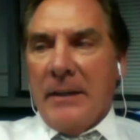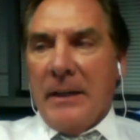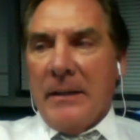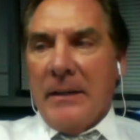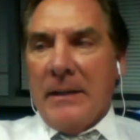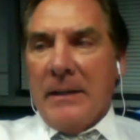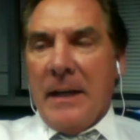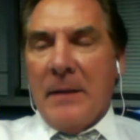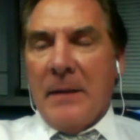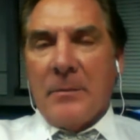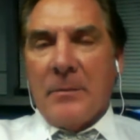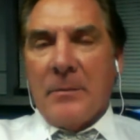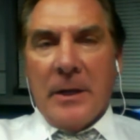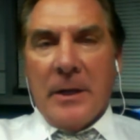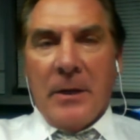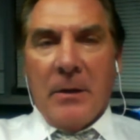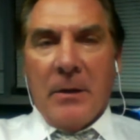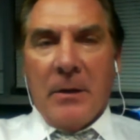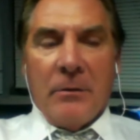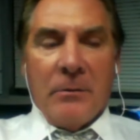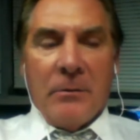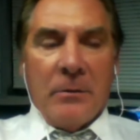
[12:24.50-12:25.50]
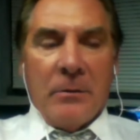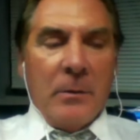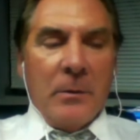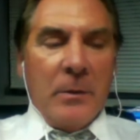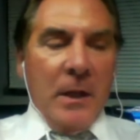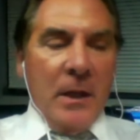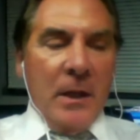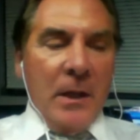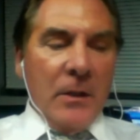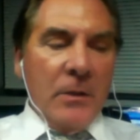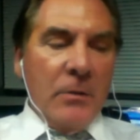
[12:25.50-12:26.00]
and Dan Marino threw
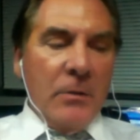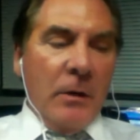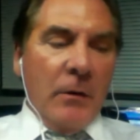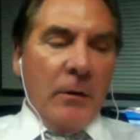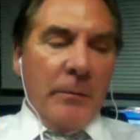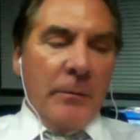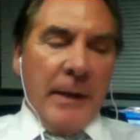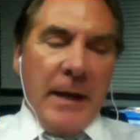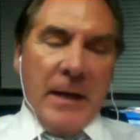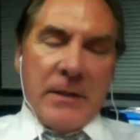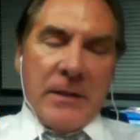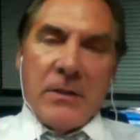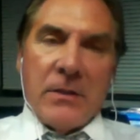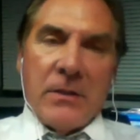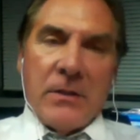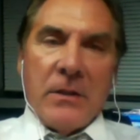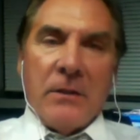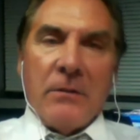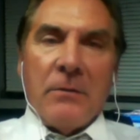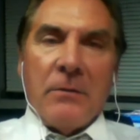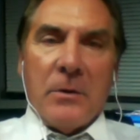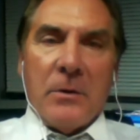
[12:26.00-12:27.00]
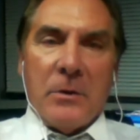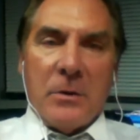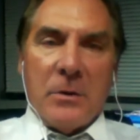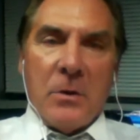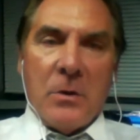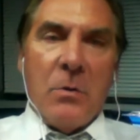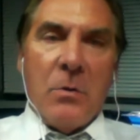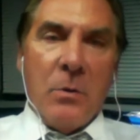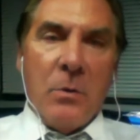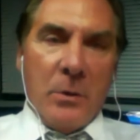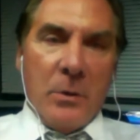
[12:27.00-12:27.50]
12 passes in the first
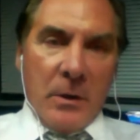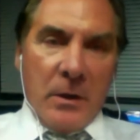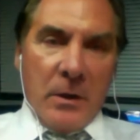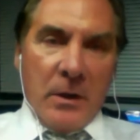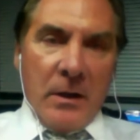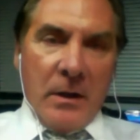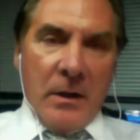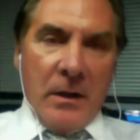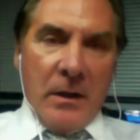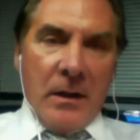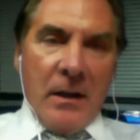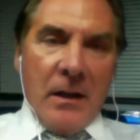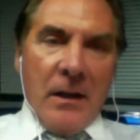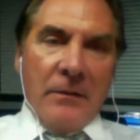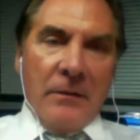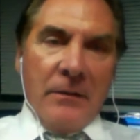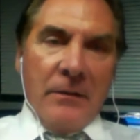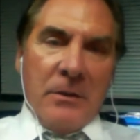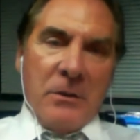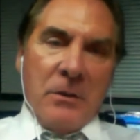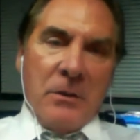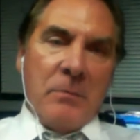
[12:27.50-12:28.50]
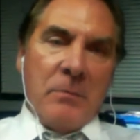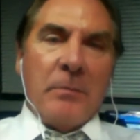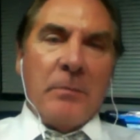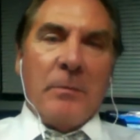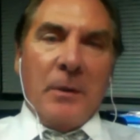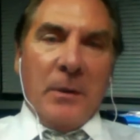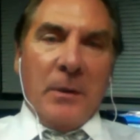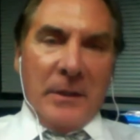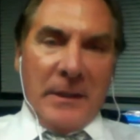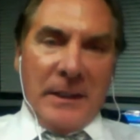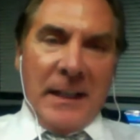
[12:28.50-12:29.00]
quarter of the Super
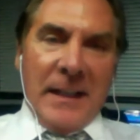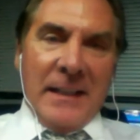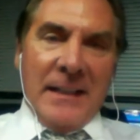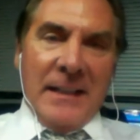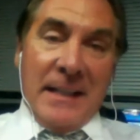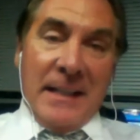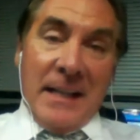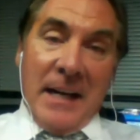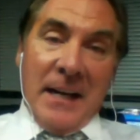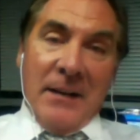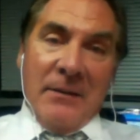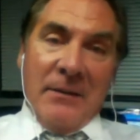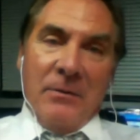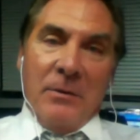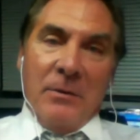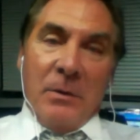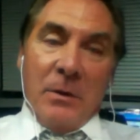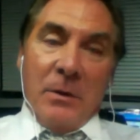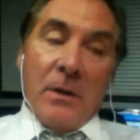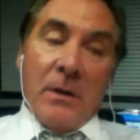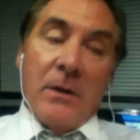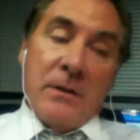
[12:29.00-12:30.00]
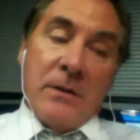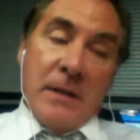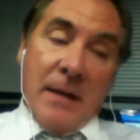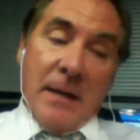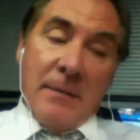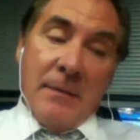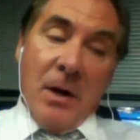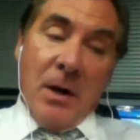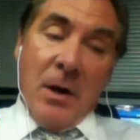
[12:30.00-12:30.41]
Bowl in 1984. Same